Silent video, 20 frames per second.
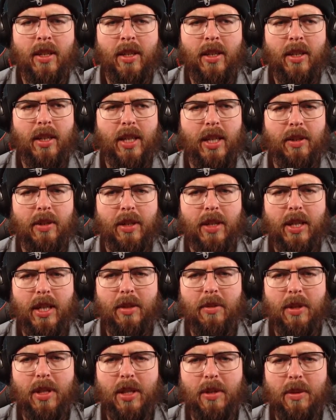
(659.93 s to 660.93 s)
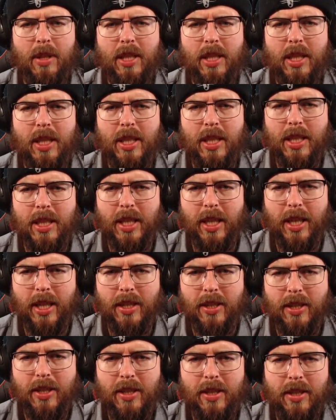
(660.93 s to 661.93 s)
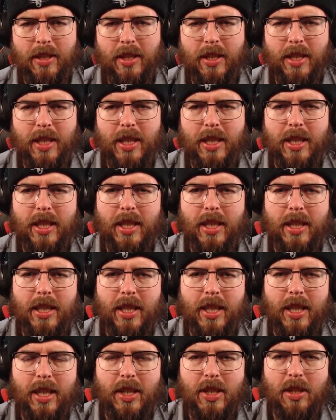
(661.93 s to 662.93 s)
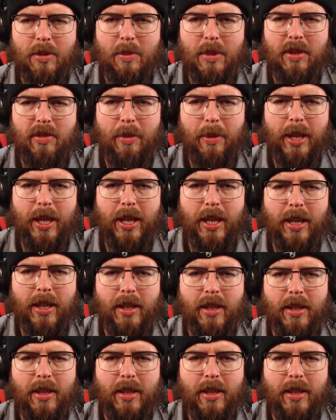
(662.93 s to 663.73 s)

Okay, we're gonna get rid of the rest of these guys. Because these other guys are a bit of a pain.